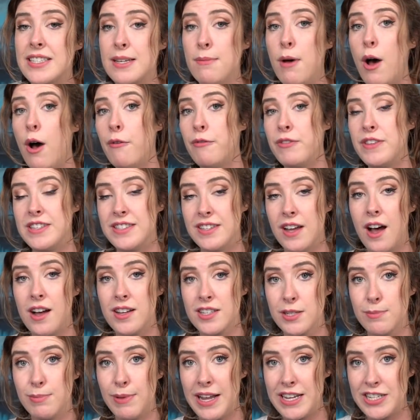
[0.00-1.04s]
some of these
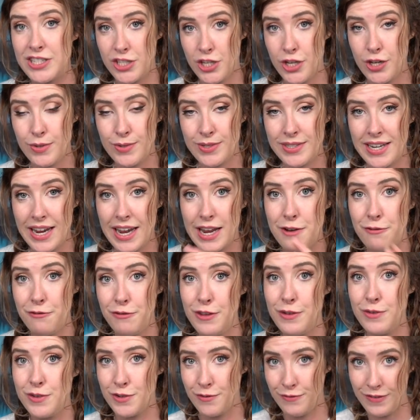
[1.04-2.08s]
art supplies used in
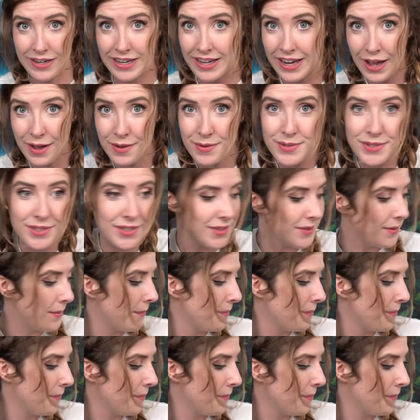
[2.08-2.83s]
future videos.